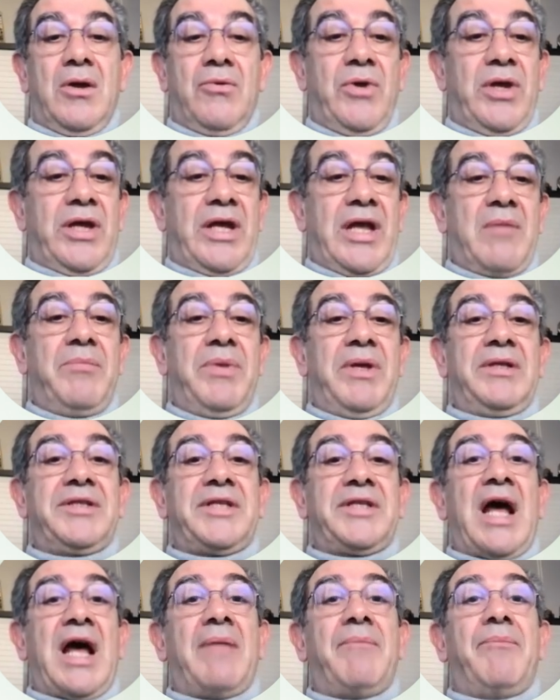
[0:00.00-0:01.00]
we can
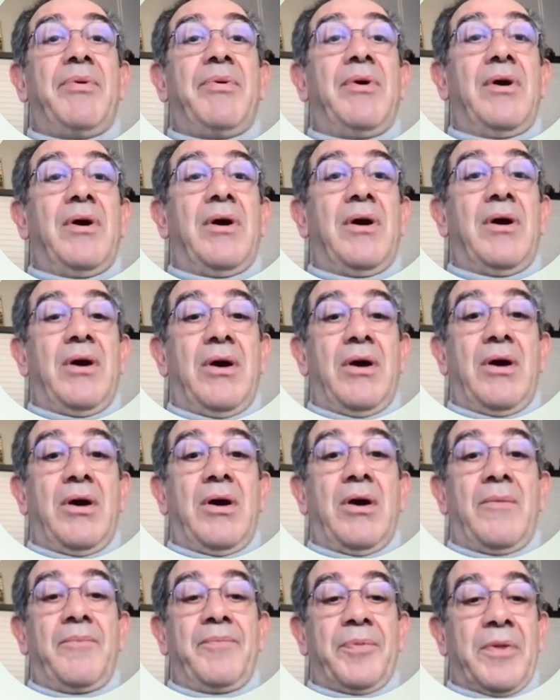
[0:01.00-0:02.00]
build up
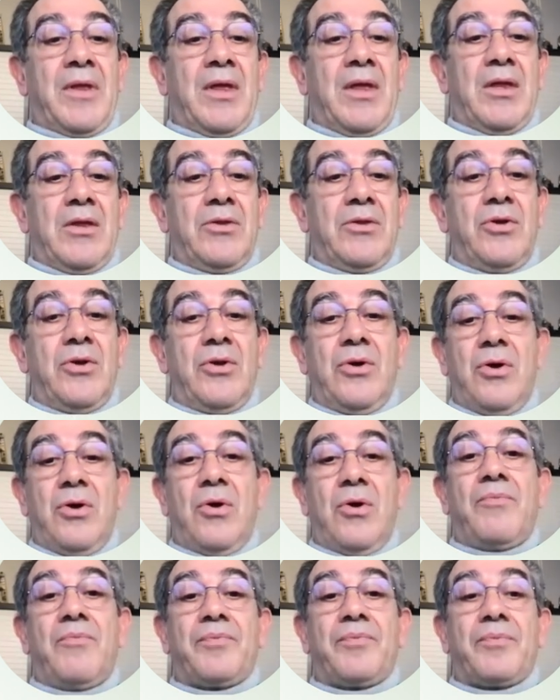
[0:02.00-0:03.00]

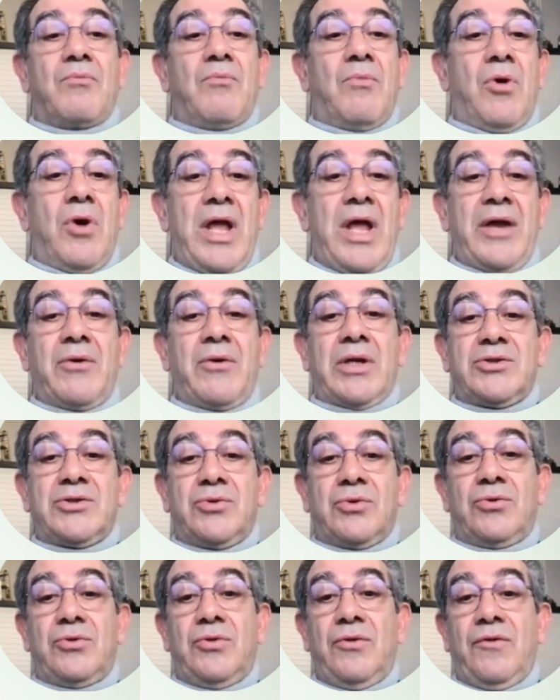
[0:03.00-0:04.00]
the molecular
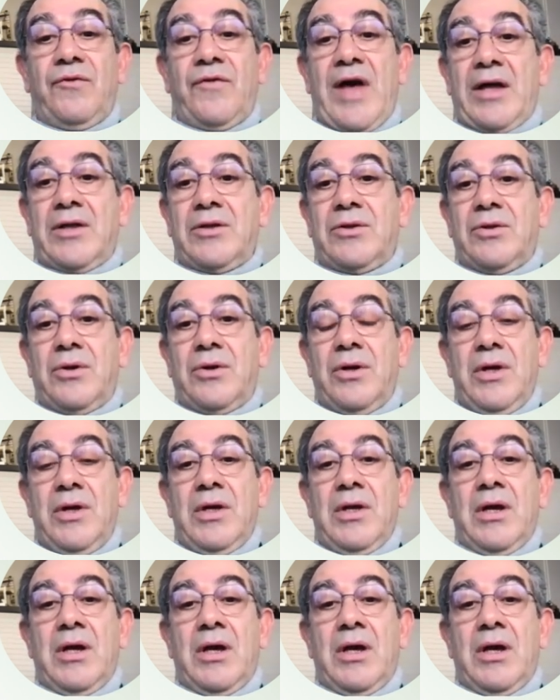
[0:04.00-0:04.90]
structure factor.